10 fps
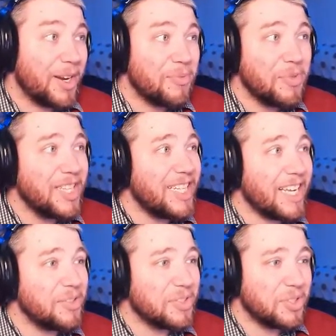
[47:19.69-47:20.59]
And really
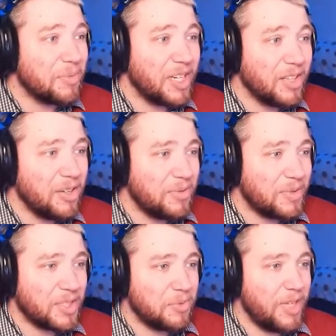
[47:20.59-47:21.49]
not using too many
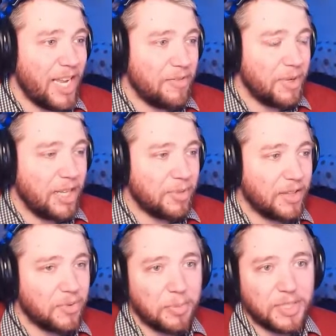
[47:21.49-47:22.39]
loans, because we haven't been able to
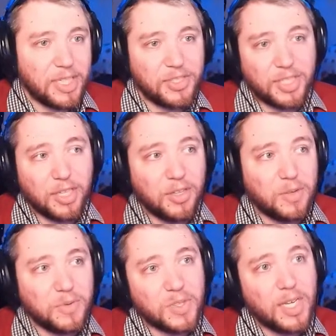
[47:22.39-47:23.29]
have the reputation to get loans.